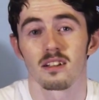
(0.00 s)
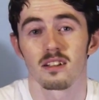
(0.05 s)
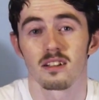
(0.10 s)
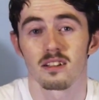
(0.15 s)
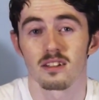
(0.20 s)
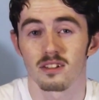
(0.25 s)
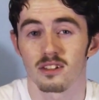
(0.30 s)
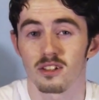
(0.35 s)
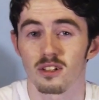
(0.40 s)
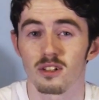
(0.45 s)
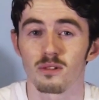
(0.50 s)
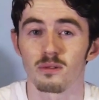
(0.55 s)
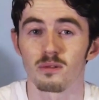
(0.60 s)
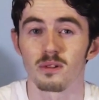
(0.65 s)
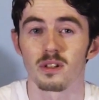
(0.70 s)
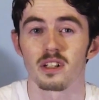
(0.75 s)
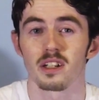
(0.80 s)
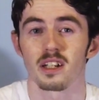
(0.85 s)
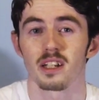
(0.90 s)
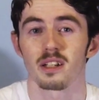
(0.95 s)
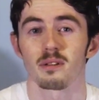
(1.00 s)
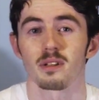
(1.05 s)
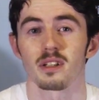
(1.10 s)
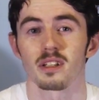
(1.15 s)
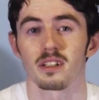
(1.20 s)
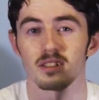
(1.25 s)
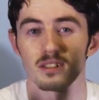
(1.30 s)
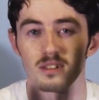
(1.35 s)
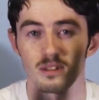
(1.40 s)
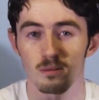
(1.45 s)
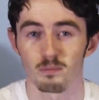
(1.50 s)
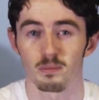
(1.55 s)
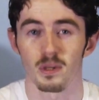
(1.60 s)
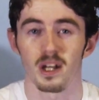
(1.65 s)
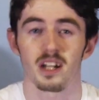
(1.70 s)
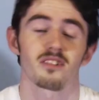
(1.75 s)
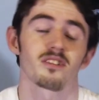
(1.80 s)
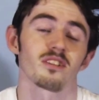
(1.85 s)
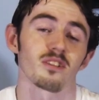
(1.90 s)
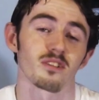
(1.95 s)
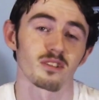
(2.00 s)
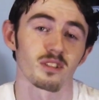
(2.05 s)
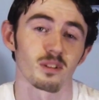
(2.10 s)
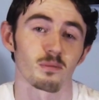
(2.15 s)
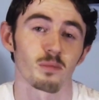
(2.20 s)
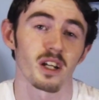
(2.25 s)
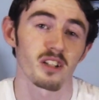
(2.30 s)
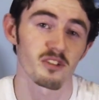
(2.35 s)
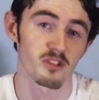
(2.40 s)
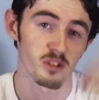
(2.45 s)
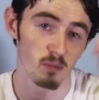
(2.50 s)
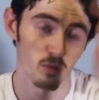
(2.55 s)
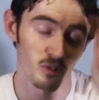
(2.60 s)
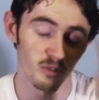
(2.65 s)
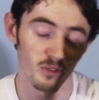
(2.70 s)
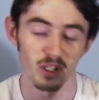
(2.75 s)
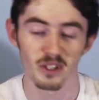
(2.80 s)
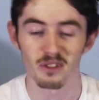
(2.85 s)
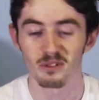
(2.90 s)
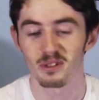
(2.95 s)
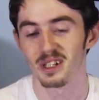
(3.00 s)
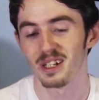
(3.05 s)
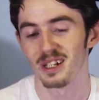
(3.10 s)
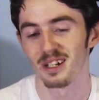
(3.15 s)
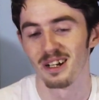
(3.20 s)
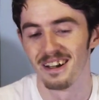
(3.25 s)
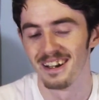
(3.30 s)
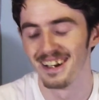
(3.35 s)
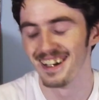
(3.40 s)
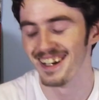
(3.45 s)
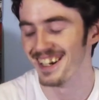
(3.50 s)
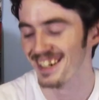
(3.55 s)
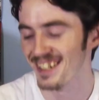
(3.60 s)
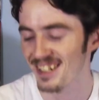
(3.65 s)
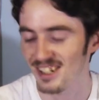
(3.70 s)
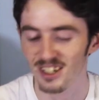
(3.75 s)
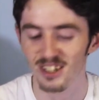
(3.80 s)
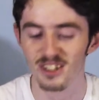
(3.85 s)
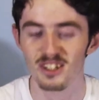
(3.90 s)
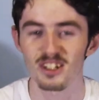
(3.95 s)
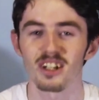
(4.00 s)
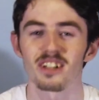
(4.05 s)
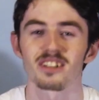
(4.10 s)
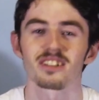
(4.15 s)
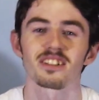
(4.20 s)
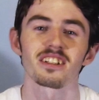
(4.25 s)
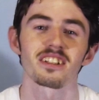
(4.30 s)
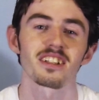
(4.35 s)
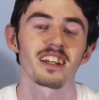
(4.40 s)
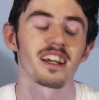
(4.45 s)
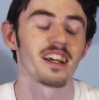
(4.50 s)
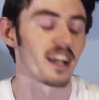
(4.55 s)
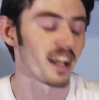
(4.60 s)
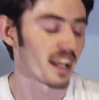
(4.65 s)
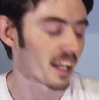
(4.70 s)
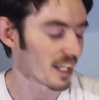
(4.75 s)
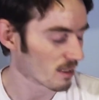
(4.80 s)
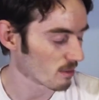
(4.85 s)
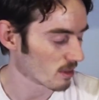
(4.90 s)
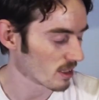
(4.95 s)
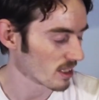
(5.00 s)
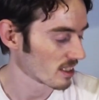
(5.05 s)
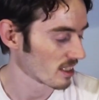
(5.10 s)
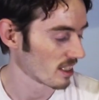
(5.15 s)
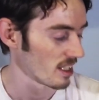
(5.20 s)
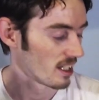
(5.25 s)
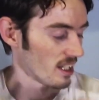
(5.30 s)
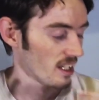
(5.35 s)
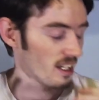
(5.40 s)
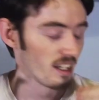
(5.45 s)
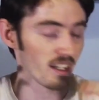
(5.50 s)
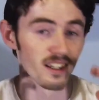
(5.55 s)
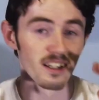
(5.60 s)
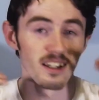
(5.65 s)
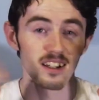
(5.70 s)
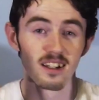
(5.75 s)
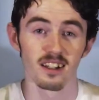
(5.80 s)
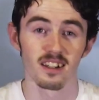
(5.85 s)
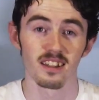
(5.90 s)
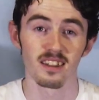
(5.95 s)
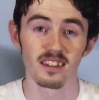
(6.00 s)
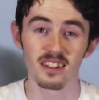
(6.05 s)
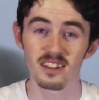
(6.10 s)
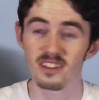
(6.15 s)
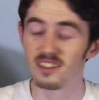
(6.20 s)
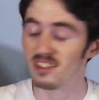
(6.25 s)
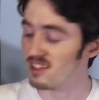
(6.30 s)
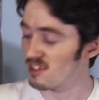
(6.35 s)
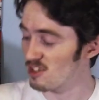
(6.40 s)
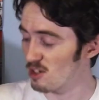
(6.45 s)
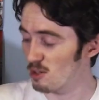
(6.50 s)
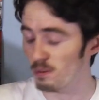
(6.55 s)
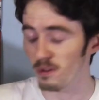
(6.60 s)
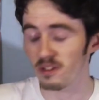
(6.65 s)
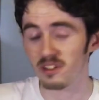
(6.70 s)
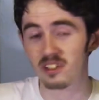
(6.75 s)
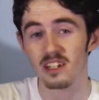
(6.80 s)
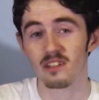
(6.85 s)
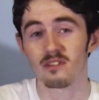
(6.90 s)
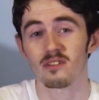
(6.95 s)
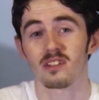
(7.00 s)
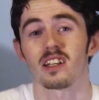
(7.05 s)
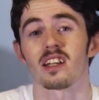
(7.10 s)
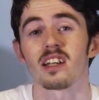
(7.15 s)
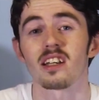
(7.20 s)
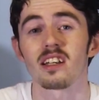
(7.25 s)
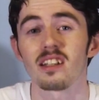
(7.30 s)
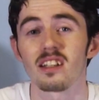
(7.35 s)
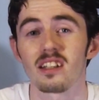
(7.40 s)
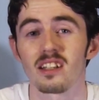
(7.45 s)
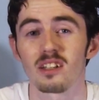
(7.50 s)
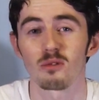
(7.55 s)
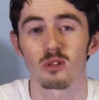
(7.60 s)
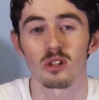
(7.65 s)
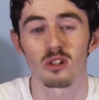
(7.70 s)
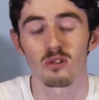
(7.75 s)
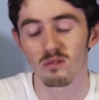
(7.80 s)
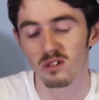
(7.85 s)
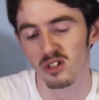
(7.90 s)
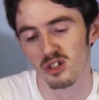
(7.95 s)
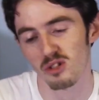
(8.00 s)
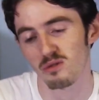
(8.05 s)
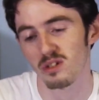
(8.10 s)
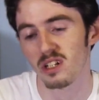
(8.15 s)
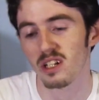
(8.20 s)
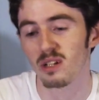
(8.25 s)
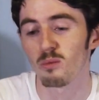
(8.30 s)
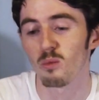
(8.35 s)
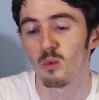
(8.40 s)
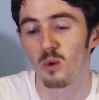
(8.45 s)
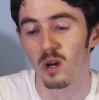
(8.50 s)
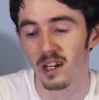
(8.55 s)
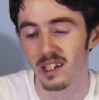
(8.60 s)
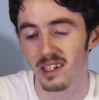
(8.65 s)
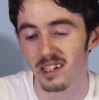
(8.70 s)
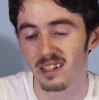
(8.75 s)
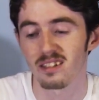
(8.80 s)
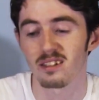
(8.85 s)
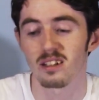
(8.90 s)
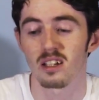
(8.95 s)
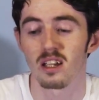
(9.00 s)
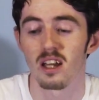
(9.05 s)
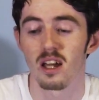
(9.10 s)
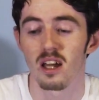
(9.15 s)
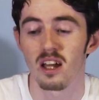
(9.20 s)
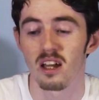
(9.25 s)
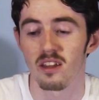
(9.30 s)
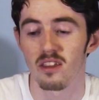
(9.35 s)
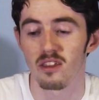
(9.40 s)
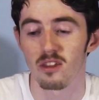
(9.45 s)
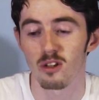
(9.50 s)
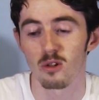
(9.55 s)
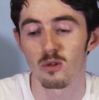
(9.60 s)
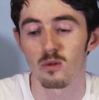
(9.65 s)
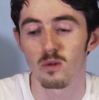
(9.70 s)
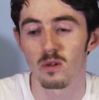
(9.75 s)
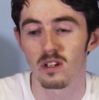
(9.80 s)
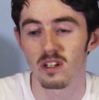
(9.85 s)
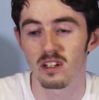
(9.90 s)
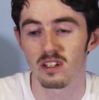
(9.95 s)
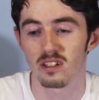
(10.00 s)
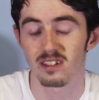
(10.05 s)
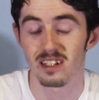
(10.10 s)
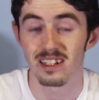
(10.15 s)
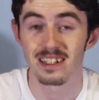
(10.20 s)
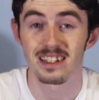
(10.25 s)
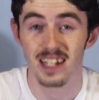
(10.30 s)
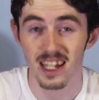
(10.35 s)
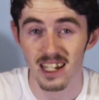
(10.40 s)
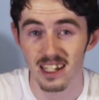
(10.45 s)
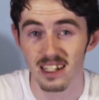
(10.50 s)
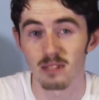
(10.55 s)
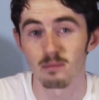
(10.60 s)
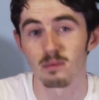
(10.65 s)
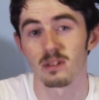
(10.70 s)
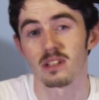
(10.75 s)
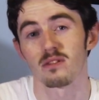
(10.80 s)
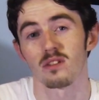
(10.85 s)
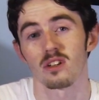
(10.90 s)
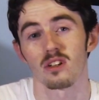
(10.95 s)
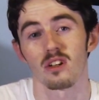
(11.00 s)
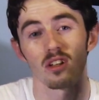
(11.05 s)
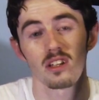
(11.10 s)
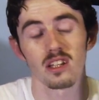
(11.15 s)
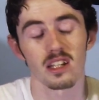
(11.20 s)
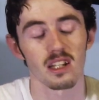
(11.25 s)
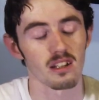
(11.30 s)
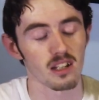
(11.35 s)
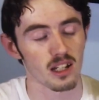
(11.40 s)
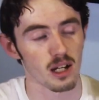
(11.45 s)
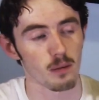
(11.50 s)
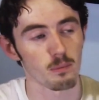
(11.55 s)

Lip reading: So anyway, the battery's about to run out now. I should have charged it. Anyway, this is 2.7K. You can only shoot it in wide, though today, believe it or not, they